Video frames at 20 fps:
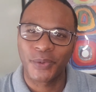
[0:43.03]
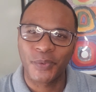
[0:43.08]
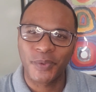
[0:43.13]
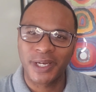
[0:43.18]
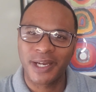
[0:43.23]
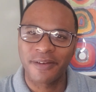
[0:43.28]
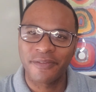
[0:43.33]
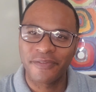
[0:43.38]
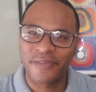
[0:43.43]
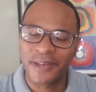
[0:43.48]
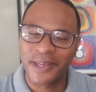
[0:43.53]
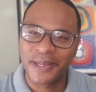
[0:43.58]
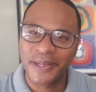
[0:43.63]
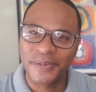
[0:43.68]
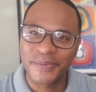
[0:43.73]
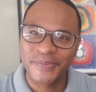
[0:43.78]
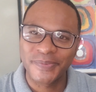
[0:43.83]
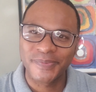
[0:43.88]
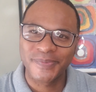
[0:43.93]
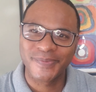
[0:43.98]
What I
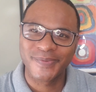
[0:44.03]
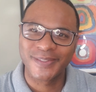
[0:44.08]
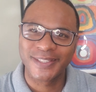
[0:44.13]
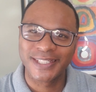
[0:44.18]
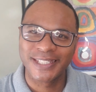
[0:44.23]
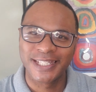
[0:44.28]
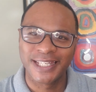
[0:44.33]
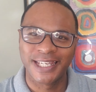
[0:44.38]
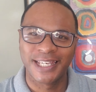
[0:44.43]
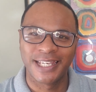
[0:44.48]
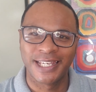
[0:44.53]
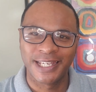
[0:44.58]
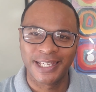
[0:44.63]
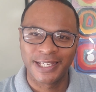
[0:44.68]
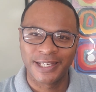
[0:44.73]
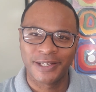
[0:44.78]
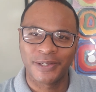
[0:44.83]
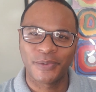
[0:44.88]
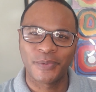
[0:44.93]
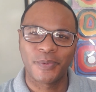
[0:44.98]
found.
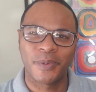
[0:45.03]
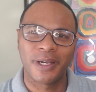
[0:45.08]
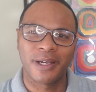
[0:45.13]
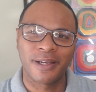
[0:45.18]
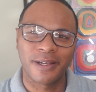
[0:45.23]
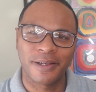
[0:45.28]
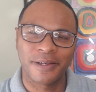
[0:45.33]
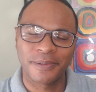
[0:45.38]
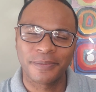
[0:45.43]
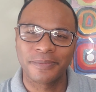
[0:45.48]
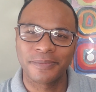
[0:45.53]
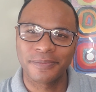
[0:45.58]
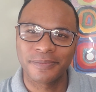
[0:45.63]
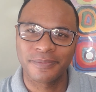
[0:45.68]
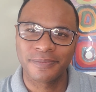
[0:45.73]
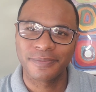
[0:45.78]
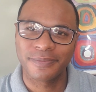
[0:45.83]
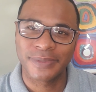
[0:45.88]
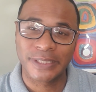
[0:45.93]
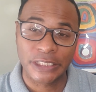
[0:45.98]

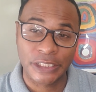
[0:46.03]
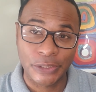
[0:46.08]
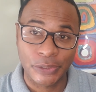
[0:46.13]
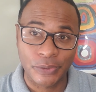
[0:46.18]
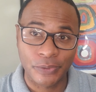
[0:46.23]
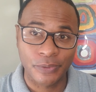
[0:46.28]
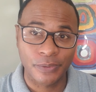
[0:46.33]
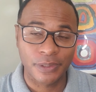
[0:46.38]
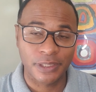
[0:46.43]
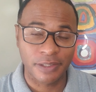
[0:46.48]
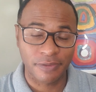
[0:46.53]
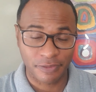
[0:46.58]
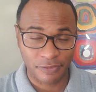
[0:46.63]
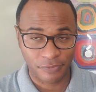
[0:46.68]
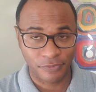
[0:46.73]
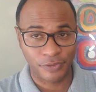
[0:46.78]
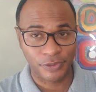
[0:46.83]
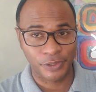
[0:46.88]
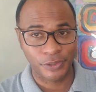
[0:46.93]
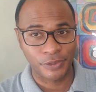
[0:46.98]
Welcome to
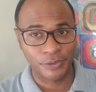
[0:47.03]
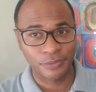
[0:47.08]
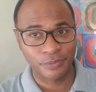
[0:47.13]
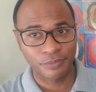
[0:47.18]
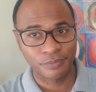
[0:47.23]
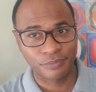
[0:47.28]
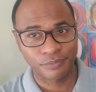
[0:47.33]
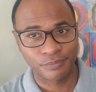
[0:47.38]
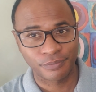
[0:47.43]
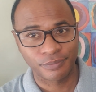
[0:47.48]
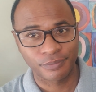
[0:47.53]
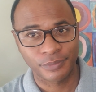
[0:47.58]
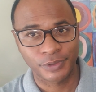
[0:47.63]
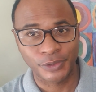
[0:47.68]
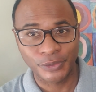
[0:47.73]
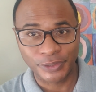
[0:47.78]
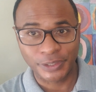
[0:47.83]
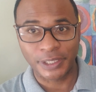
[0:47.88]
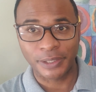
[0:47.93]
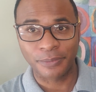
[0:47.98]
Living For You
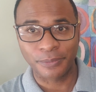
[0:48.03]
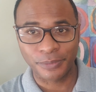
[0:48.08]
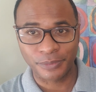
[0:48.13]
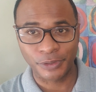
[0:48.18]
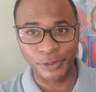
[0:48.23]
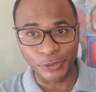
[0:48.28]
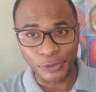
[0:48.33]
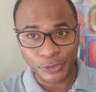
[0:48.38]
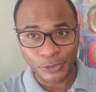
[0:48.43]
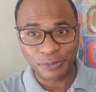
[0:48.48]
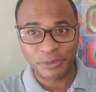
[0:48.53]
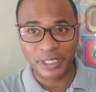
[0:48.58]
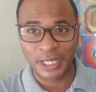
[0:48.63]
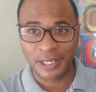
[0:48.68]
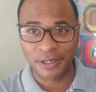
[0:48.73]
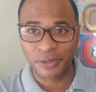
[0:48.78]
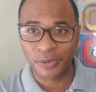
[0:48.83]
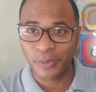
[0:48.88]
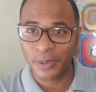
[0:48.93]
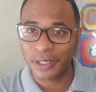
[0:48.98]
YouTube
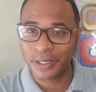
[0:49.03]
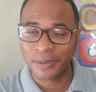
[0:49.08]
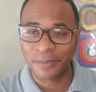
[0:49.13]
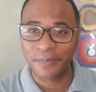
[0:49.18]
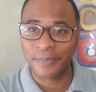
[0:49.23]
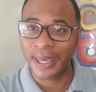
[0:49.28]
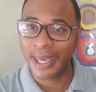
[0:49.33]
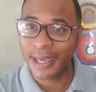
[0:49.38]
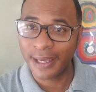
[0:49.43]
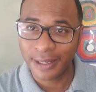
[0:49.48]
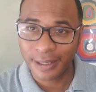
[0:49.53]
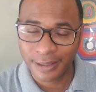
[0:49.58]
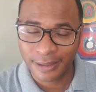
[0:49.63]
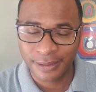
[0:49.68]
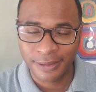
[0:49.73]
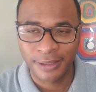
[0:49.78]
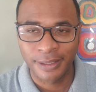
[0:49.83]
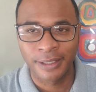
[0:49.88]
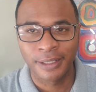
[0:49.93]
channel. Welcome back.